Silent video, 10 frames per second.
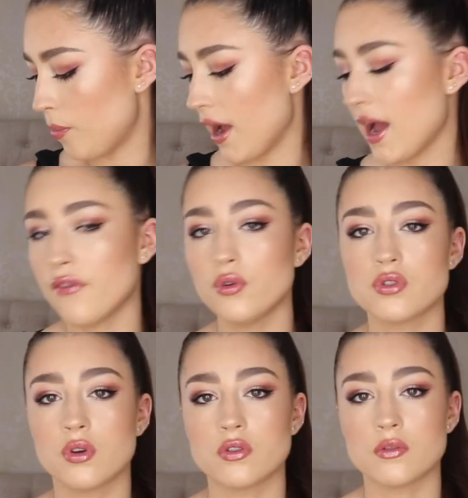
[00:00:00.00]
but I have
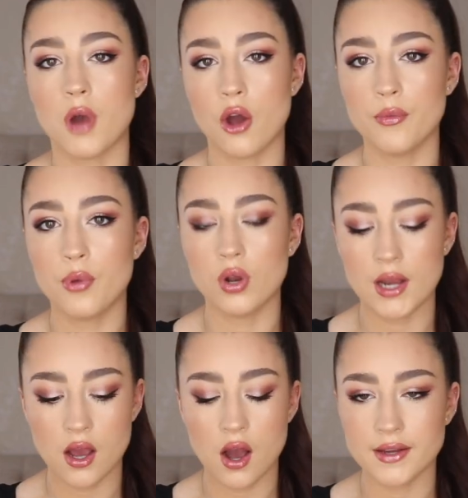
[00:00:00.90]
also got some O
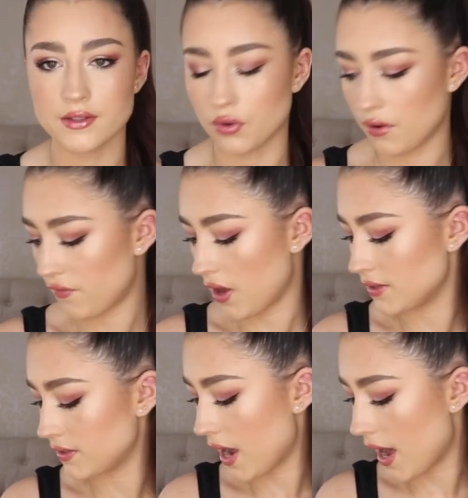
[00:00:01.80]
Polly, I Saw It First,